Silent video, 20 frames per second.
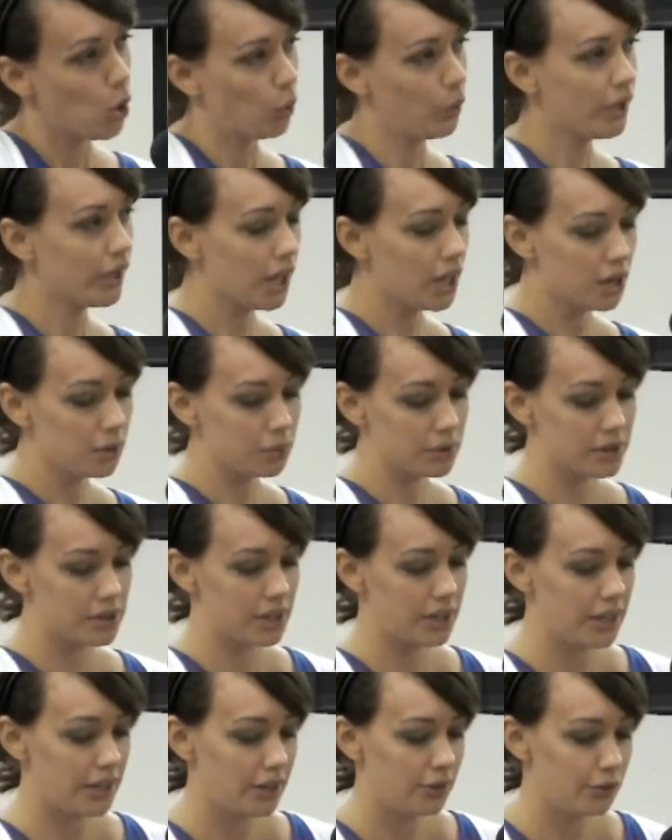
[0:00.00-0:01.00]
we kind of were
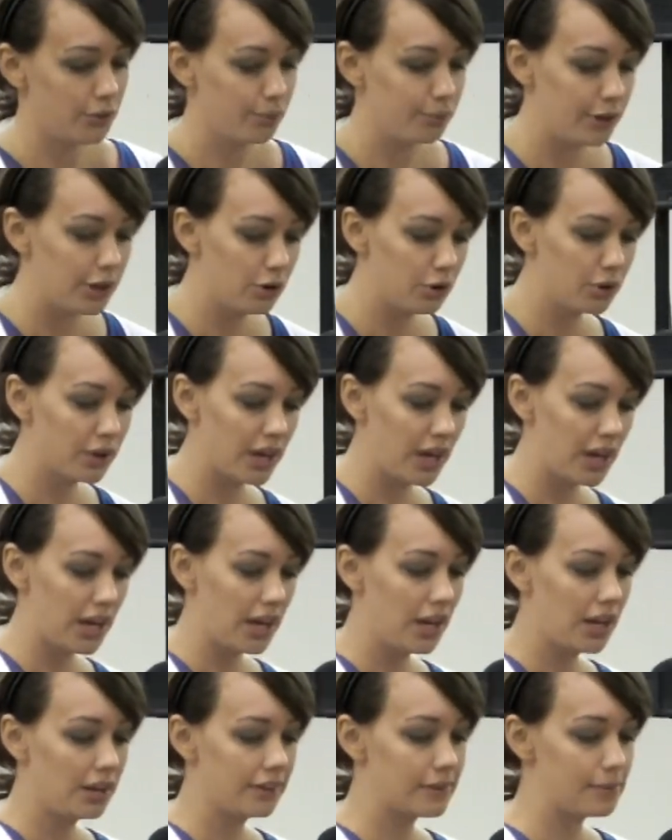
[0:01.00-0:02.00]
thinking it would be
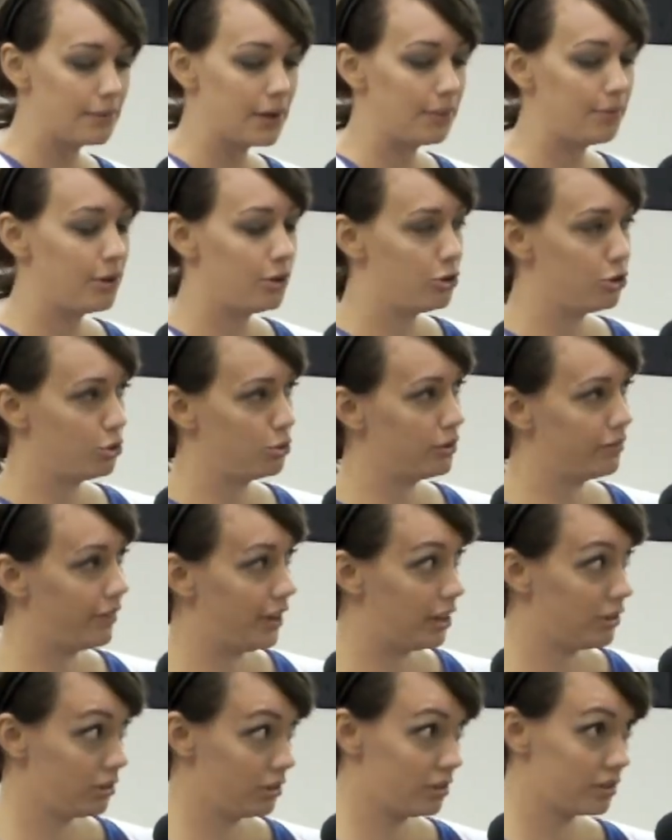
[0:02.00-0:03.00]
okay to maybe do
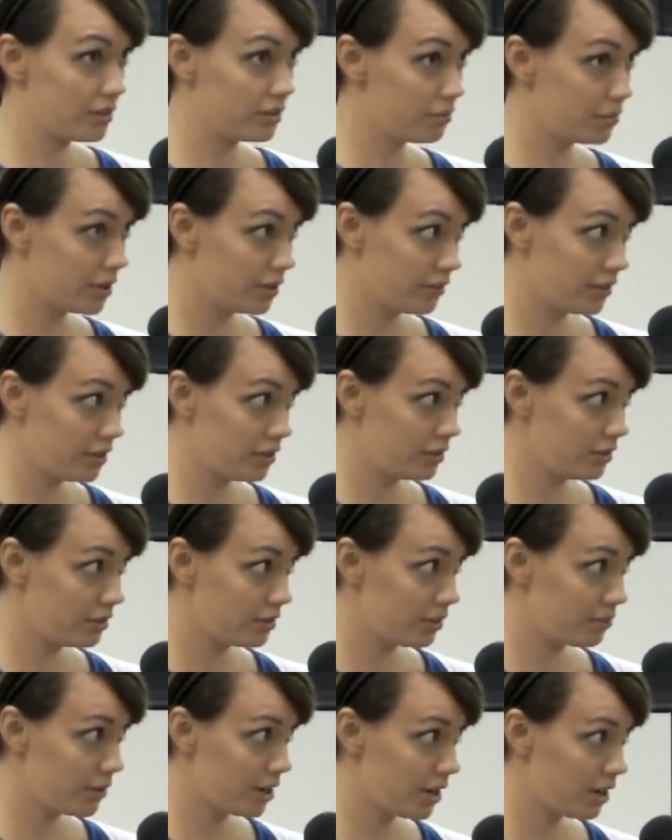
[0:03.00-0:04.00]
evangelism in the village
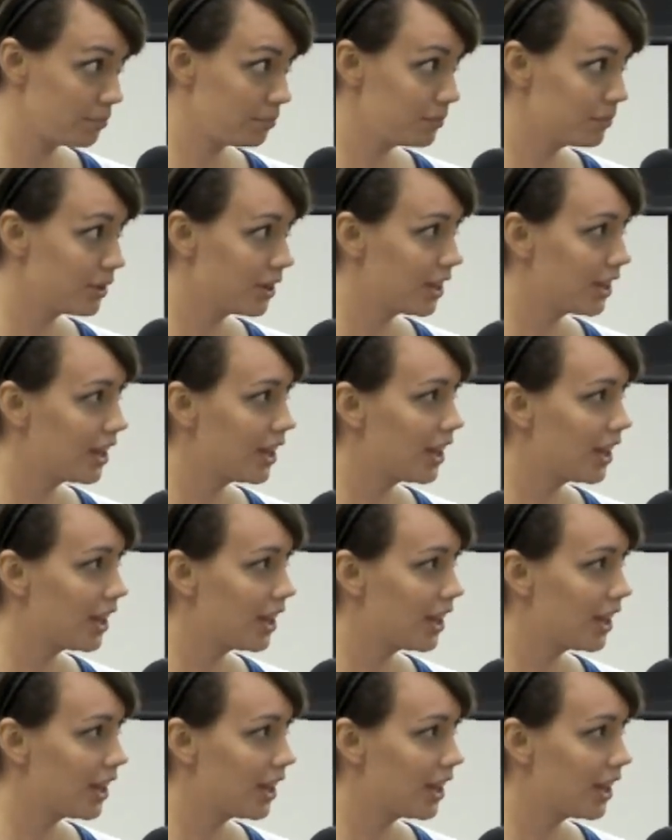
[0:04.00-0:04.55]
sometime.